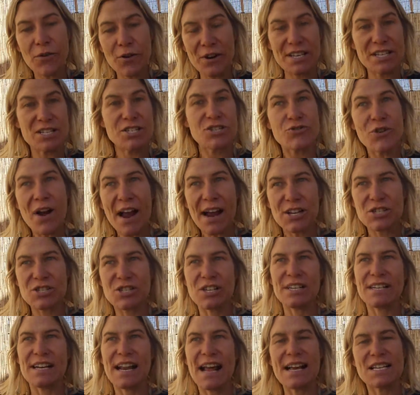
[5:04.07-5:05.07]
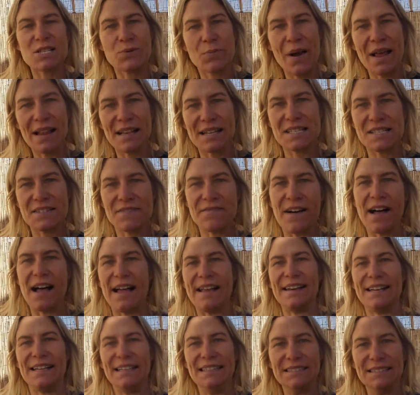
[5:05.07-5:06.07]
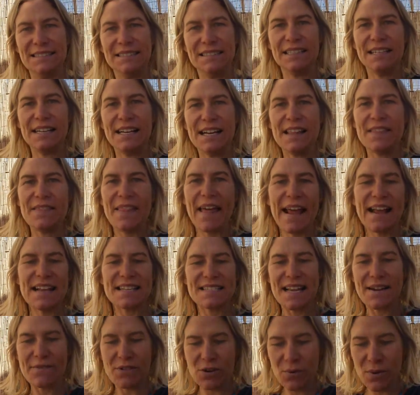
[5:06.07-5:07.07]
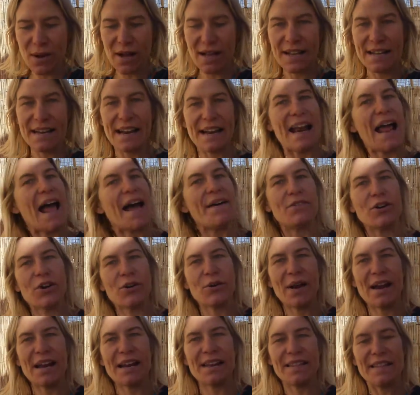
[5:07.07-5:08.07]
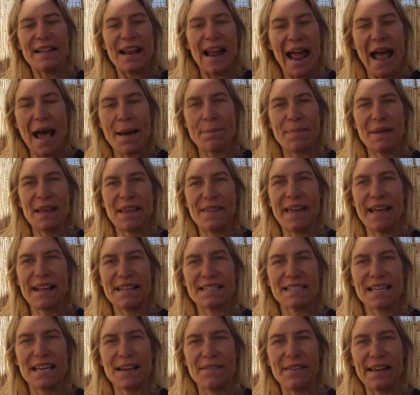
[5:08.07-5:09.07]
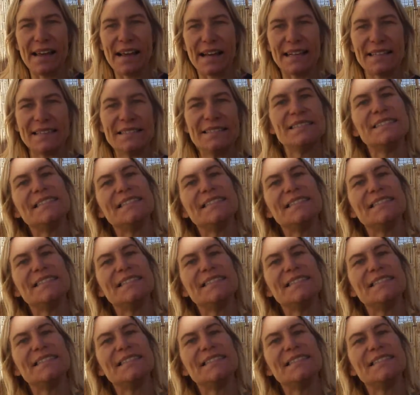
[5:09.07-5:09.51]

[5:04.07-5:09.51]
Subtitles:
instruction as well as fun. Thanks everyone, and have a great, happy Thanksgiving.